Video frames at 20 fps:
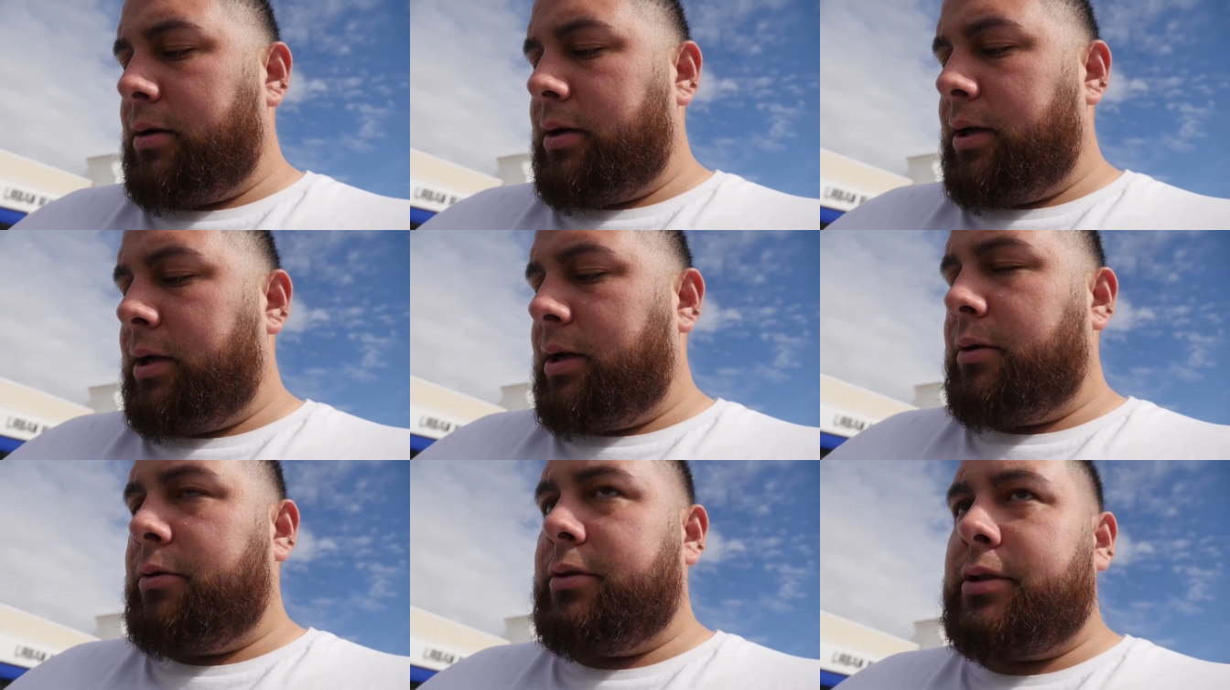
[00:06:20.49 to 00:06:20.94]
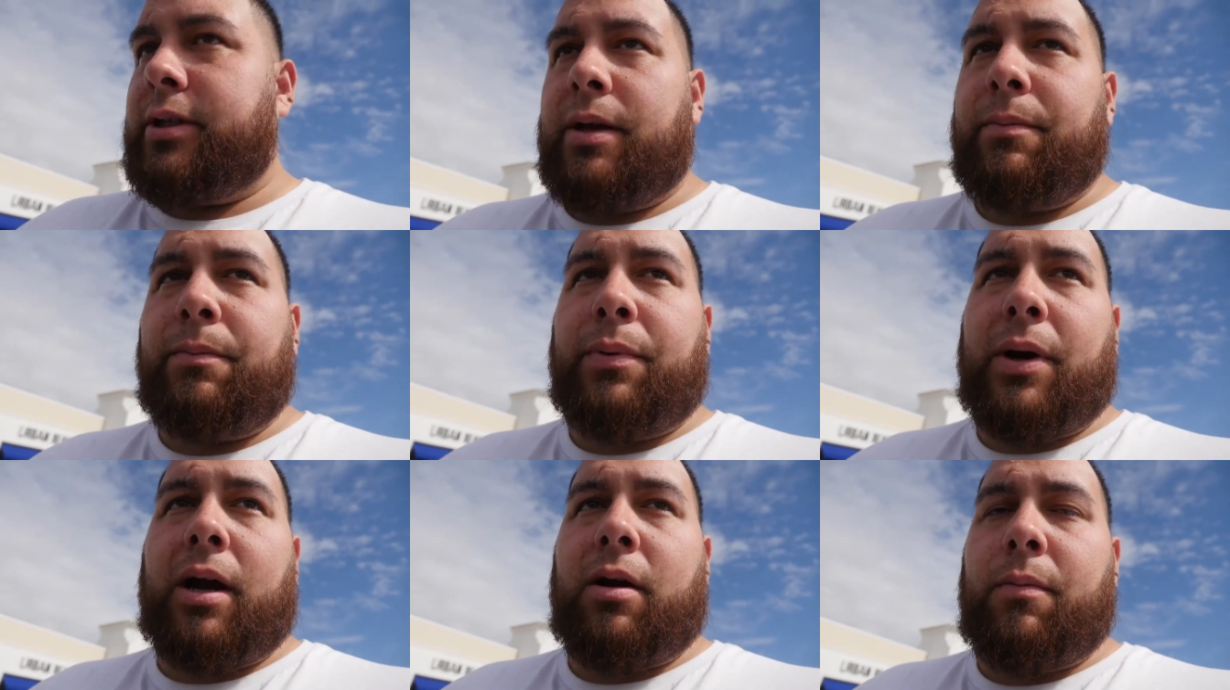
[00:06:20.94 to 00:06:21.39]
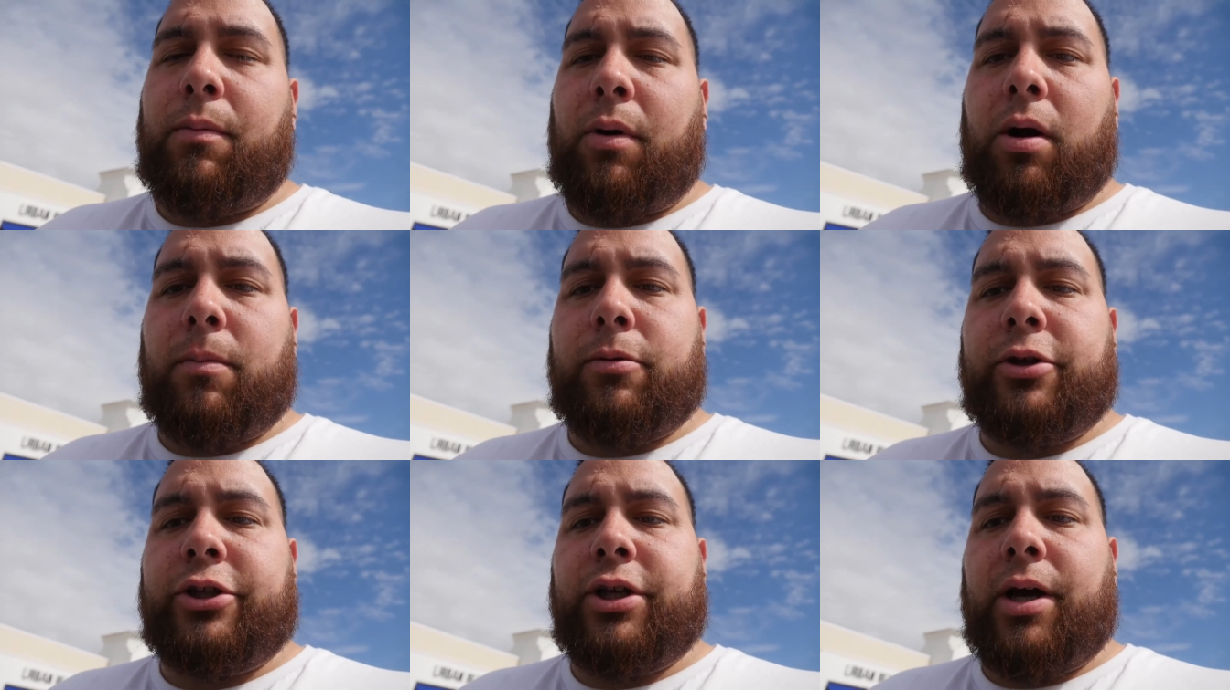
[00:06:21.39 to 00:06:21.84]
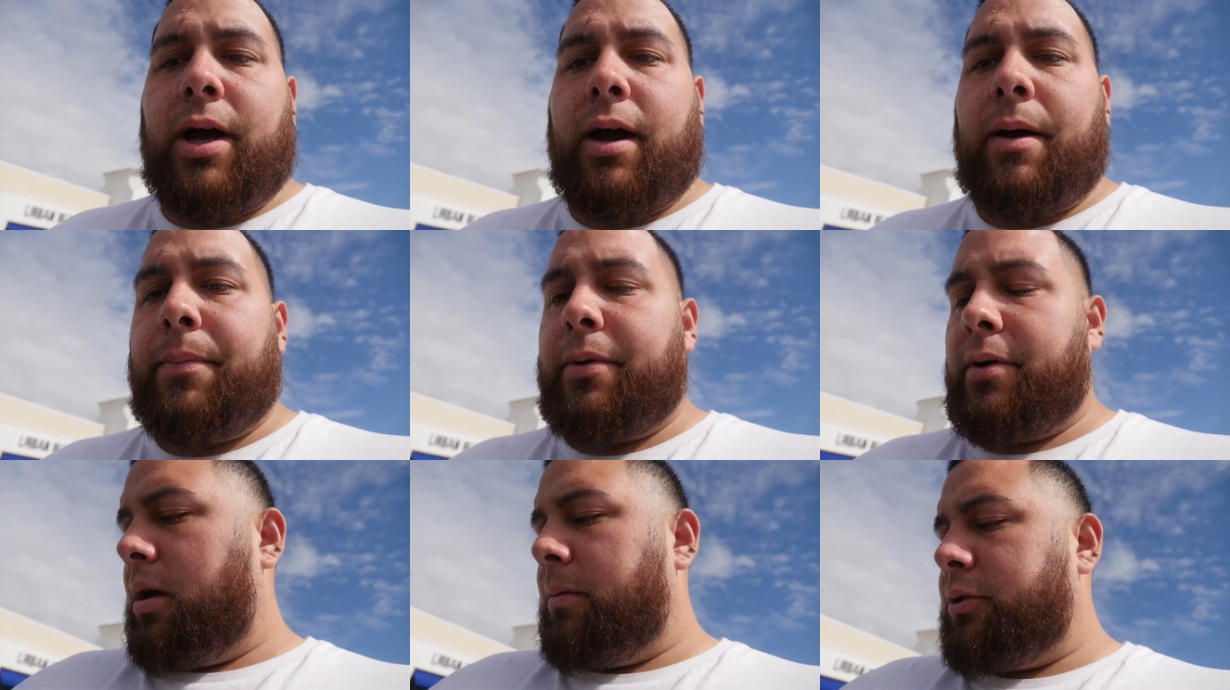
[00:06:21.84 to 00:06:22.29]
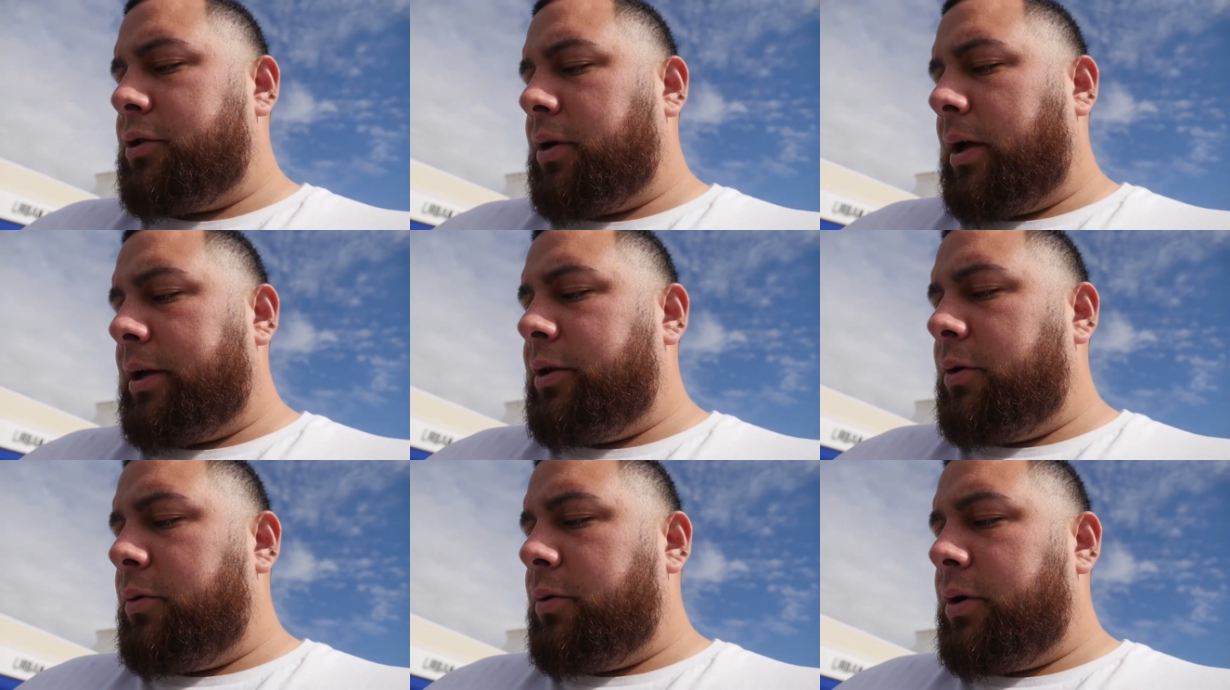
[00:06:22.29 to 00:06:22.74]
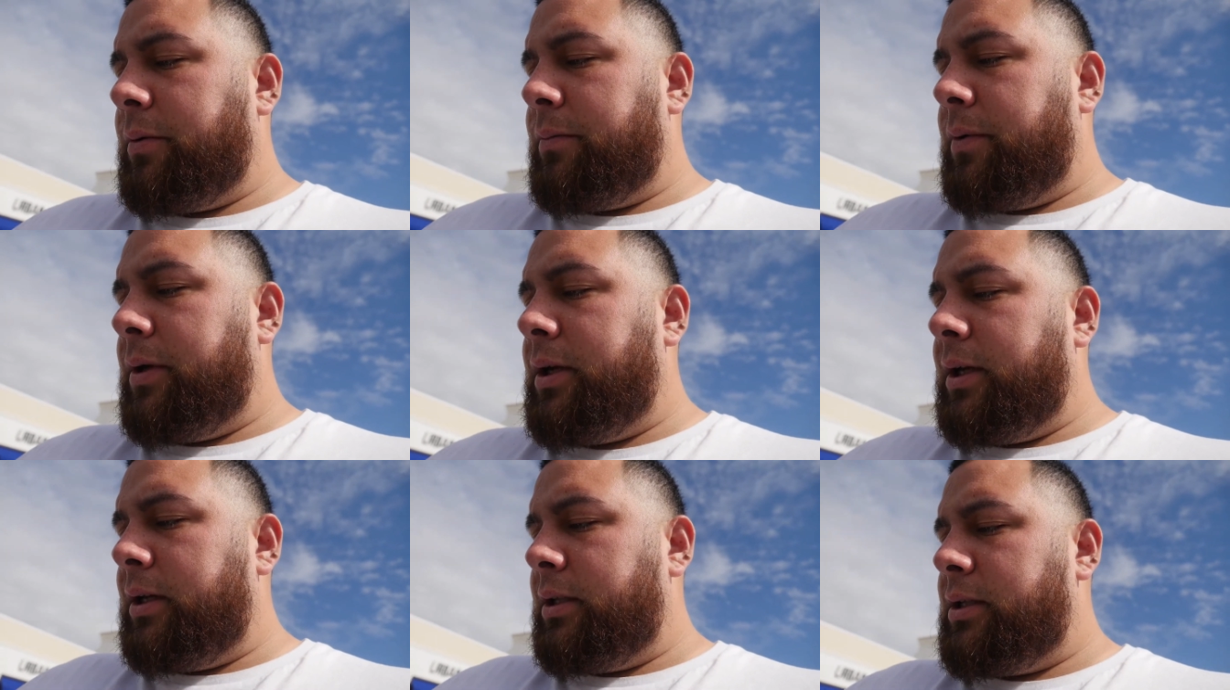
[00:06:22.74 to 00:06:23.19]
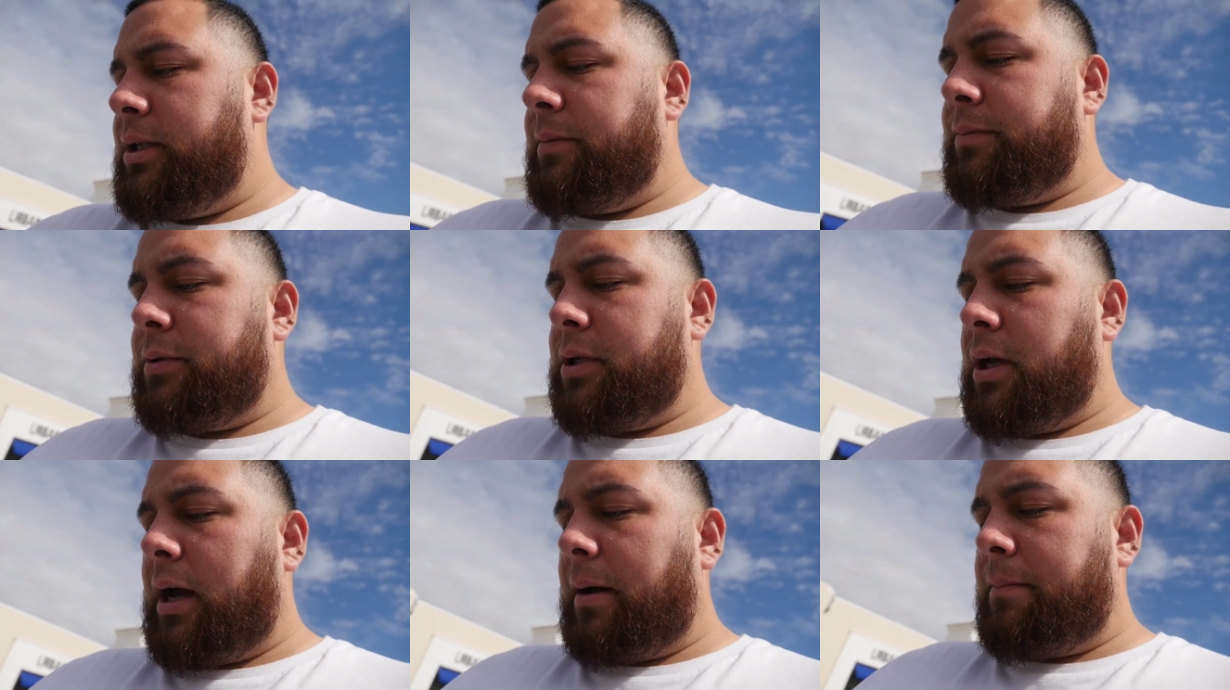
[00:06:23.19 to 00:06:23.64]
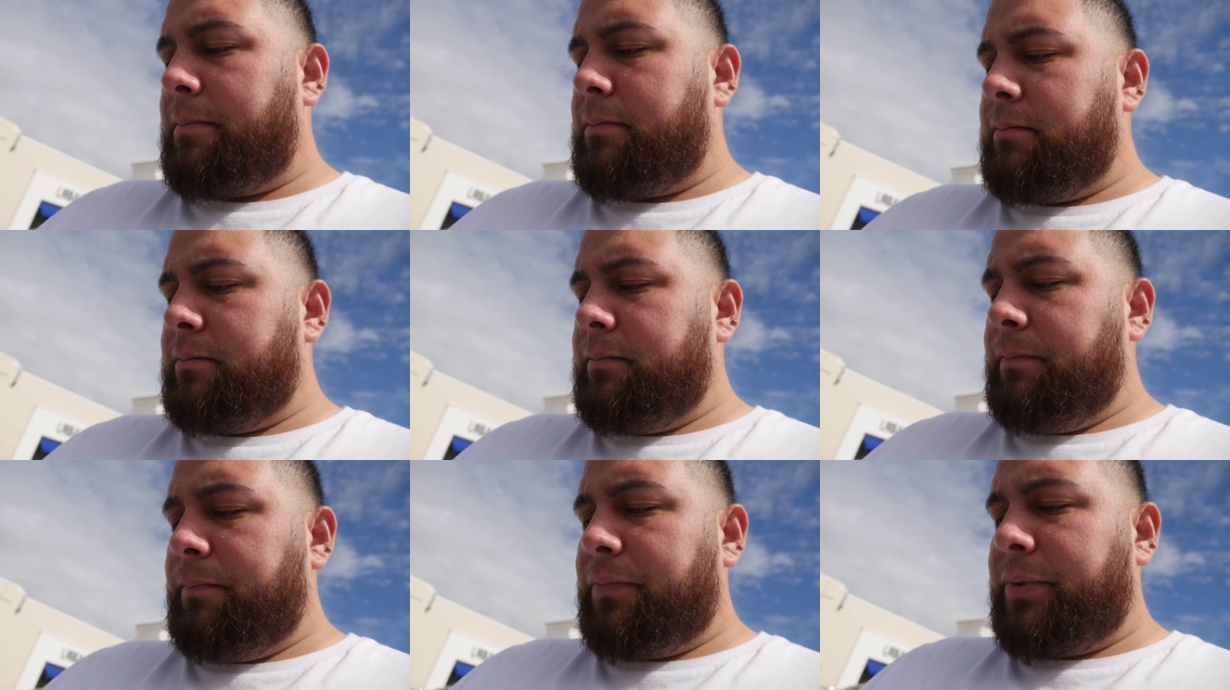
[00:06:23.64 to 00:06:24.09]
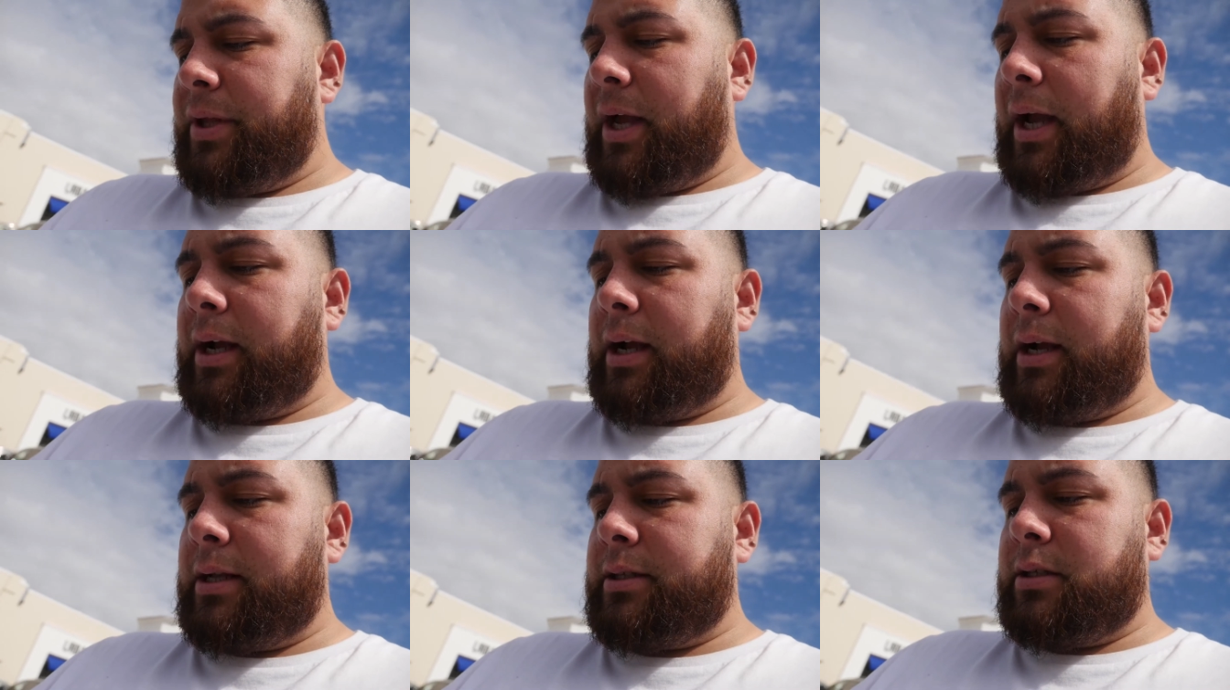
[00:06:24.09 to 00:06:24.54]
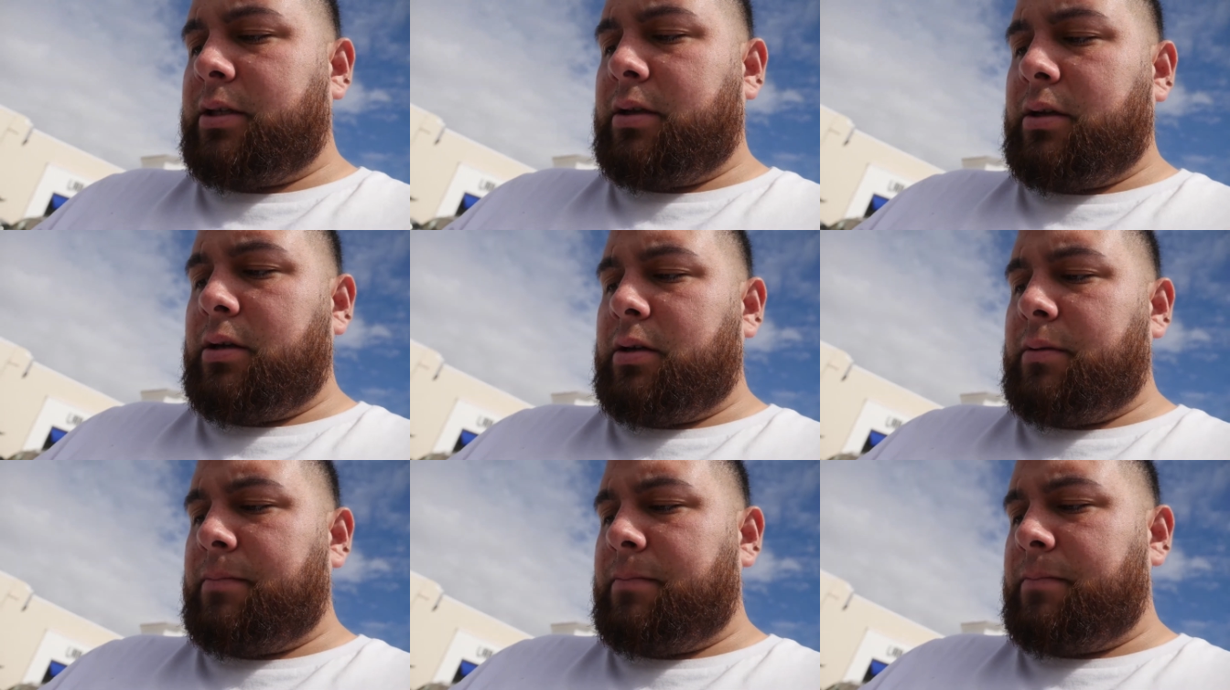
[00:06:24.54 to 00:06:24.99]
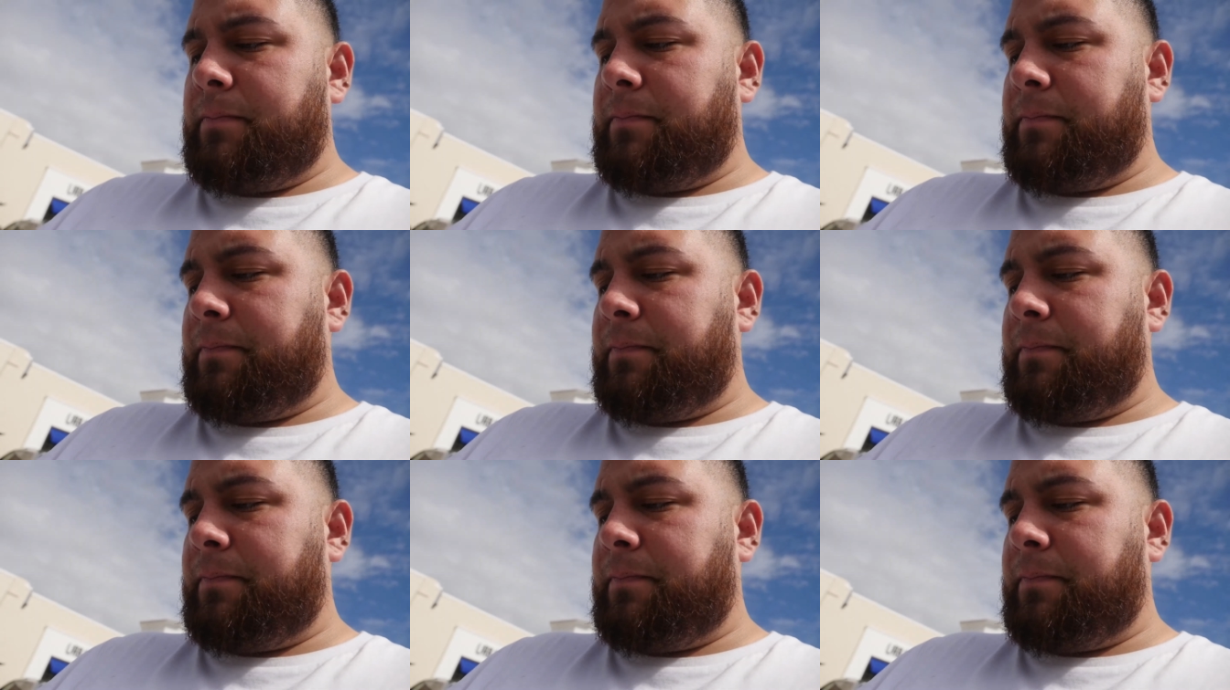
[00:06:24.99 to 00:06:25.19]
He owns Empire Barbershop, um, so I do want to be tip top. I got some,